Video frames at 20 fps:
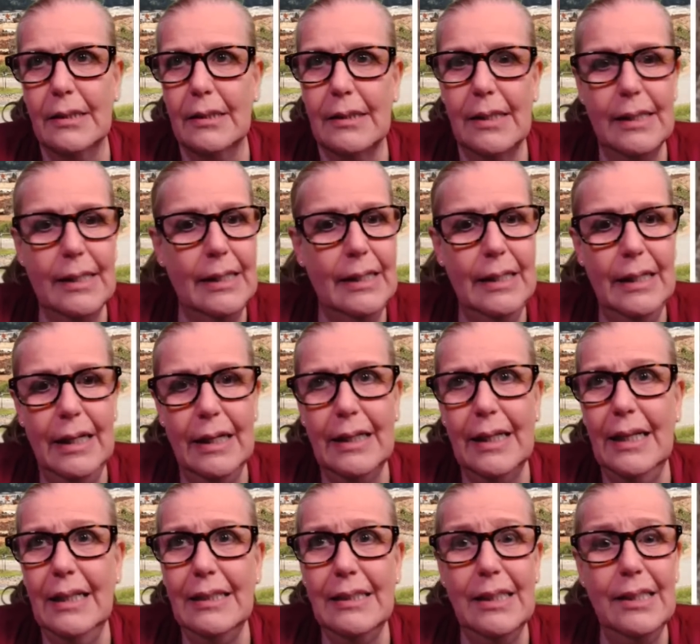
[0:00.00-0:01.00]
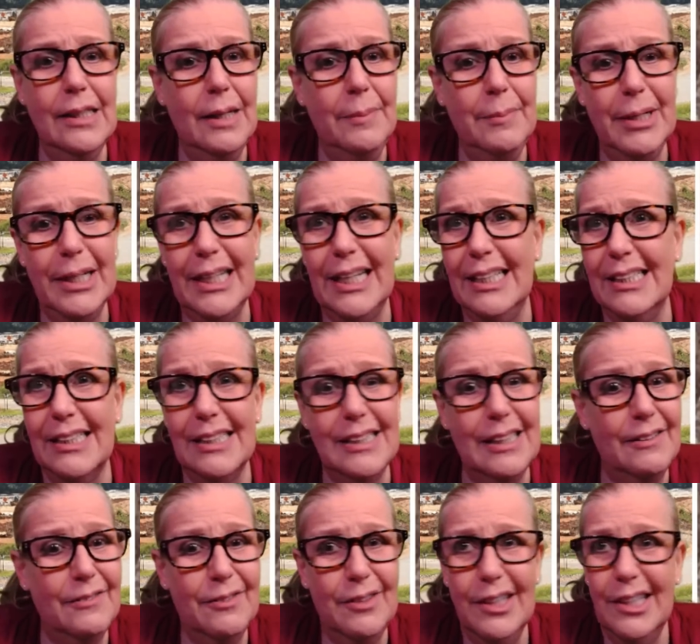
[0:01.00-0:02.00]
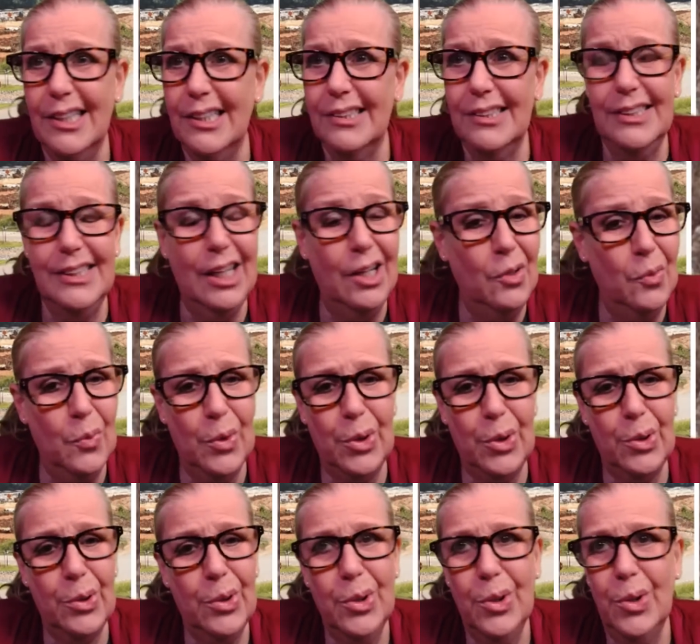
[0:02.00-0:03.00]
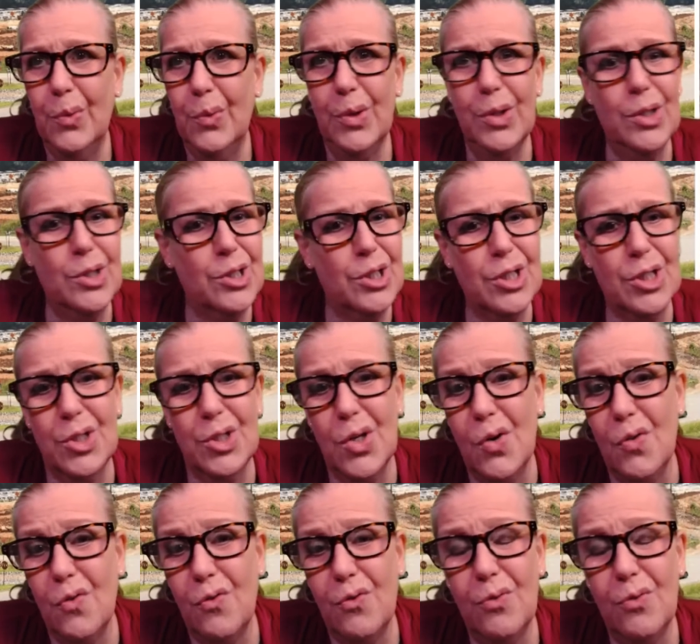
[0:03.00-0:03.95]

I can't I can't tell you how many cases I've dealt with where there's just no